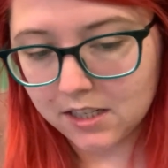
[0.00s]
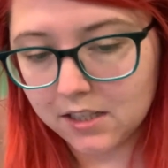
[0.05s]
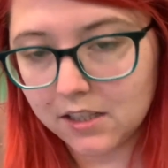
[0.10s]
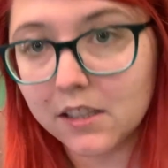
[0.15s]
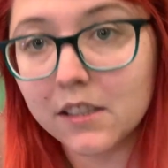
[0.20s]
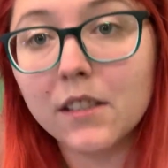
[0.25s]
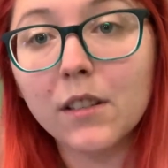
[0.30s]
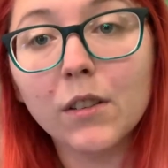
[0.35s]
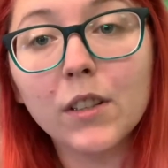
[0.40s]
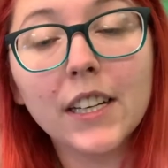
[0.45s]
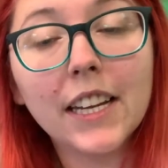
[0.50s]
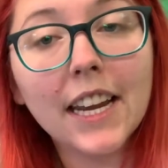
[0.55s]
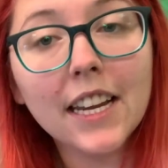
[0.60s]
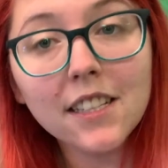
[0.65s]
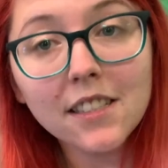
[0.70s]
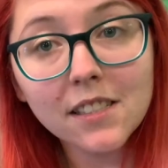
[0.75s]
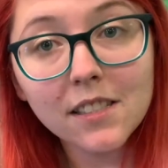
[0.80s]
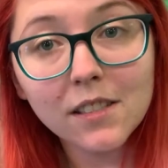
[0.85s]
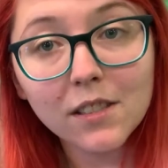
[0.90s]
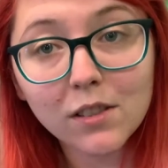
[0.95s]
So to
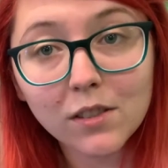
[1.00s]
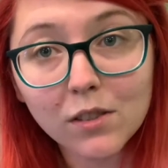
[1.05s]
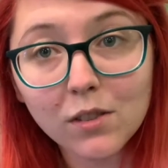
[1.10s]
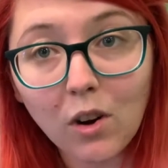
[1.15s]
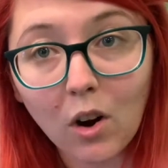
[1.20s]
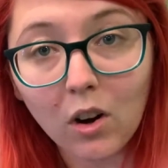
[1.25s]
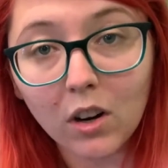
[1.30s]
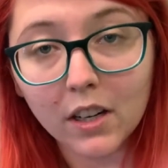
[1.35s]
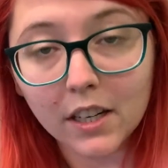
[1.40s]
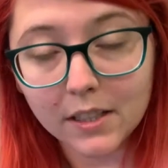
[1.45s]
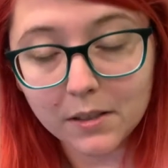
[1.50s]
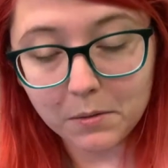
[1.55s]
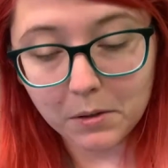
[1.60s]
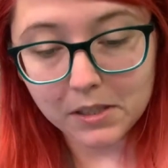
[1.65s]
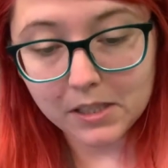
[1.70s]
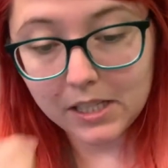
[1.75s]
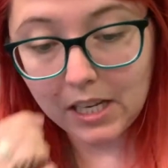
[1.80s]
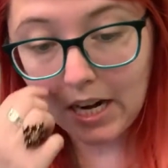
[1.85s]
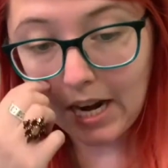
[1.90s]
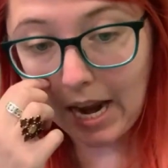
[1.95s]
get started,
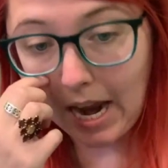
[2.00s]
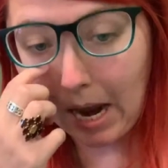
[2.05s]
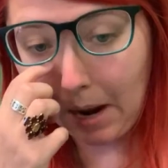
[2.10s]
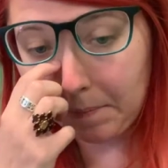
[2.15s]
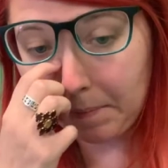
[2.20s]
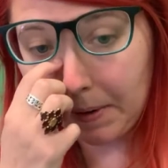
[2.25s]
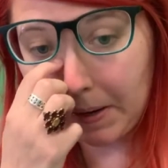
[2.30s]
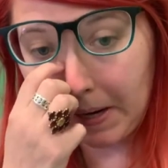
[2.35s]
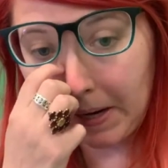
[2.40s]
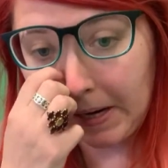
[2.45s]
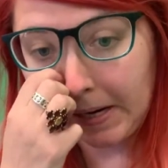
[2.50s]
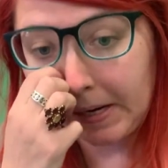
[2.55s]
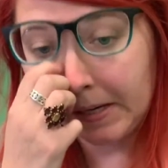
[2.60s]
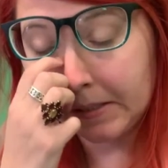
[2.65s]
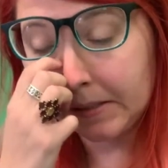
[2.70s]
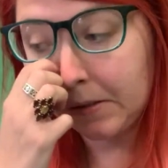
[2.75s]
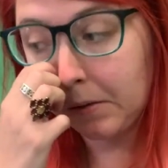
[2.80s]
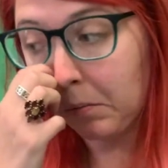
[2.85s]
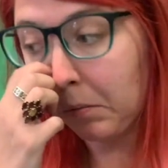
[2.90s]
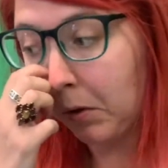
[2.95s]
what's gonna happen
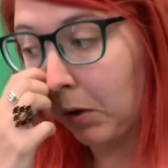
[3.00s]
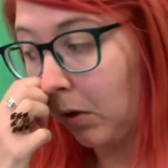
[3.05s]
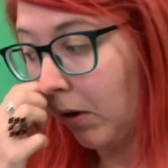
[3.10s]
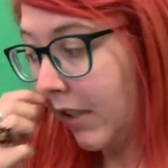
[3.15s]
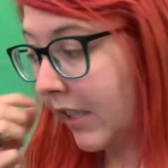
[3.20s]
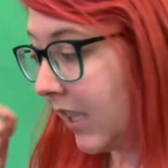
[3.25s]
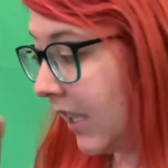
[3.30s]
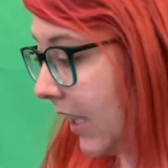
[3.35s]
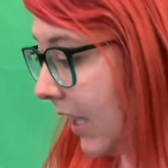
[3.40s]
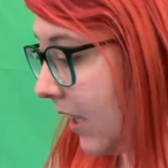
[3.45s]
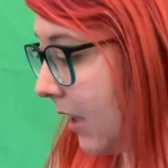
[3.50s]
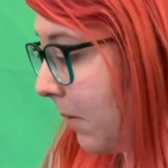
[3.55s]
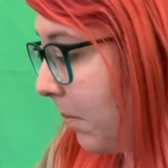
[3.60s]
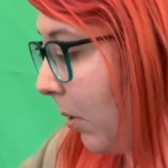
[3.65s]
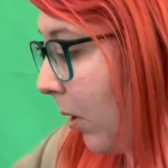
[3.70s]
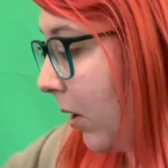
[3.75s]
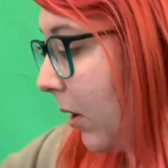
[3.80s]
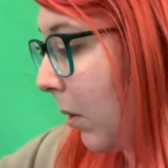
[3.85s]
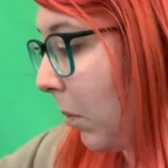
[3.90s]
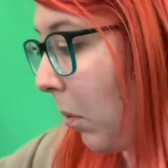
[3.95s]
is we're going to need to
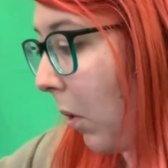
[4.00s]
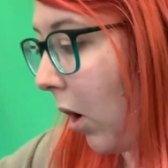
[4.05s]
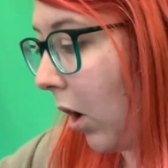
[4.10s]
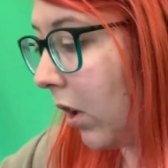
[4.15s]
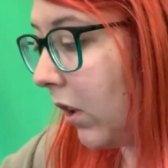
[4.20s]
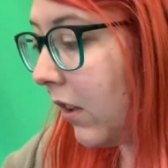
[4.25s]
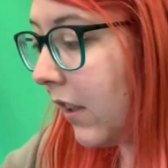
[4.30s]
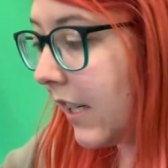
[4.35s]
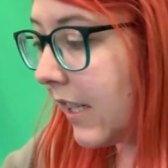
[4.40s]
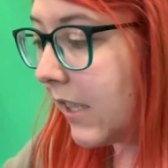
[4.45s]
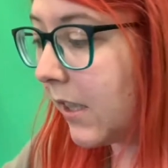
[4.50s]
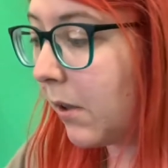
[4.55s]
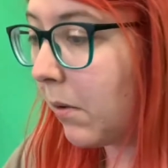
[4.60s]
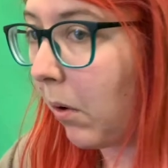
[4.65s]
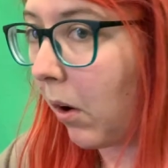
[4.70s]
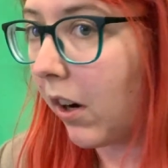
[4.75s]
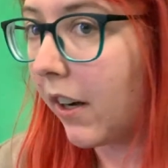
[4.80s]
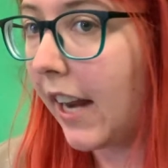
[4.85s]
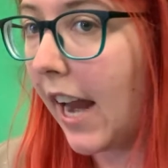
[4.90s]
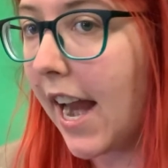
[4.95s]
put the water into
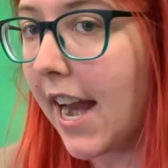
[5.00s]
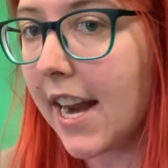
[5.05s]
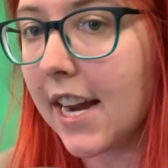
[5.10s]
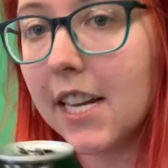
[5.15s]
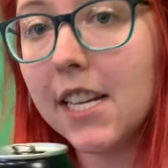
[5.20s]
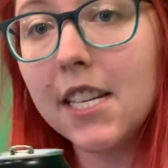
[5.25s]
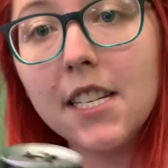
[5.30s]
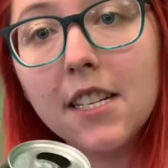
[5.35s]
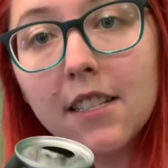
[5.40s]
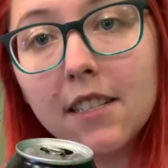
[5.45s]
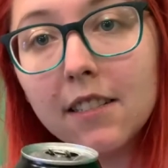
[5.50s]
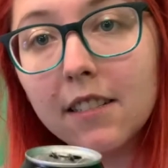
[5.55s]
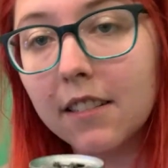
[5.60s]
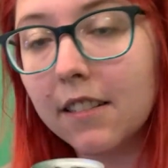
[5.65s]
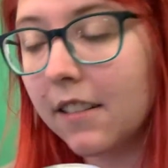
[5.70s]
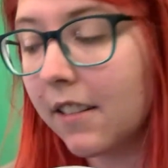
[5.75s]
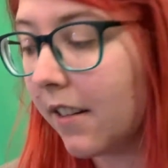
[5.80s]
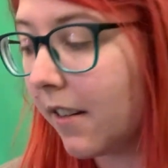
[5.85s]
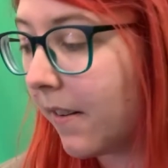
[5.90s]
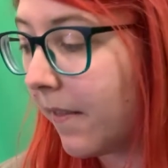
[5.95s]
our can,
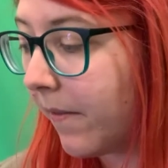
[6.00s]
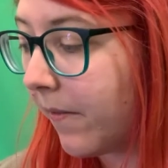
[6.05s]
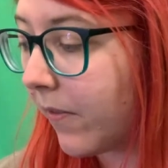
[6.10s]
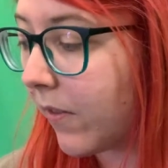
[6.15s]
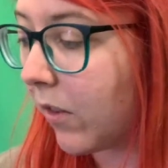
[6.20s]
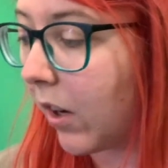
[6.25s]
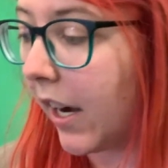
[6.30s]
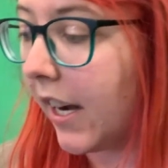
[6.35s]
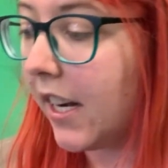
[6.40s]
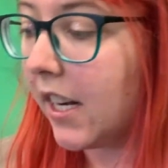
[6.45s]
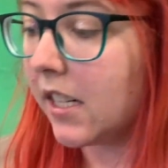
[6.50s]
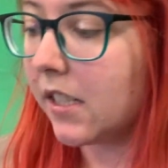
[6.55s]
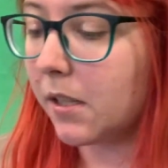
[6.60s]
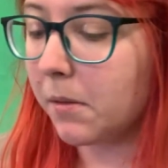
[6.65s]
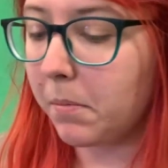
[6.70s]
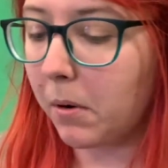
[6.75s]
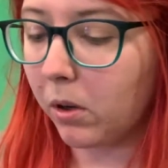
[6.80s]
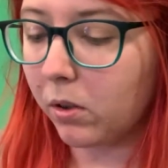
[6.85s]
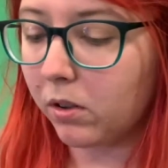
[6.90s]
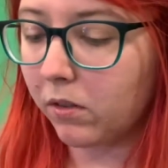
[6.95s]
right? Into
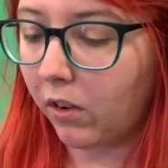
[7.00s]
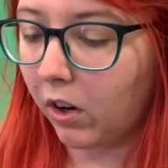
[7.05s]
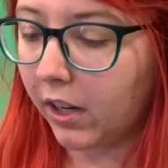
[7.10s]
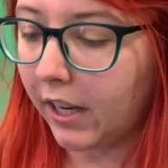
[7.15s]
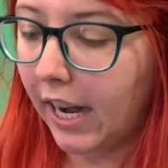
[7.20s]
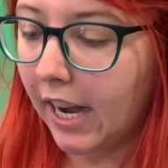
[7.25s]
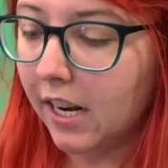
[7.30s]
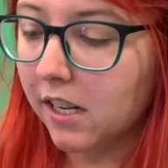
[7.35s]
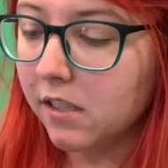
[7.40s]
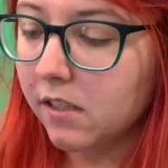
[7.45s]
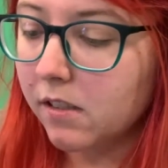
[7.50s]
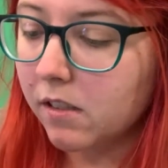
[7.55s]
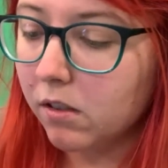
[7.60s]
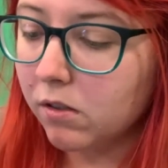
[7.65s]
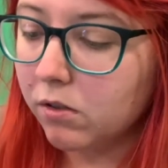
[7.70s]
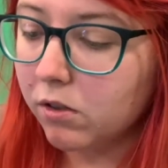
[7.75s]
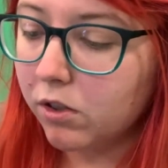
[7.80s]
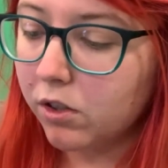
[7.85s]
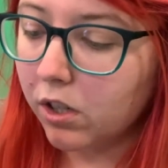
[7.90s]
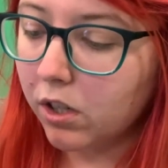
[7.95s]
both of our cans, so
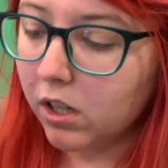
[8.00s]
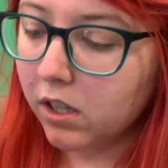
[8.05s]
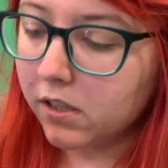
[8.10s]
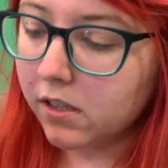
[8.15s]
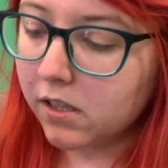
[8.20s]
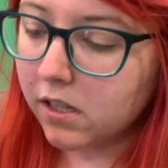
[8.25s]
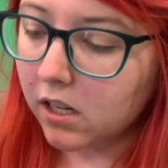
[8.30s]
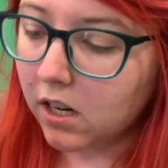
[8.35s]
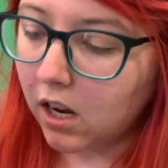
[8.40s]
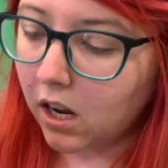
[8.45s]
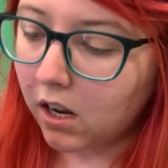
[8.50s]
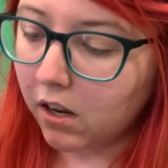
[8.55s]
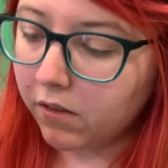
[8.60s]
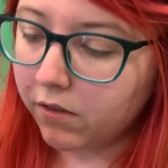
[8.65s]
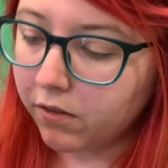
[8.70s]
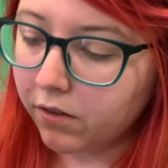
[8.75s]
just enough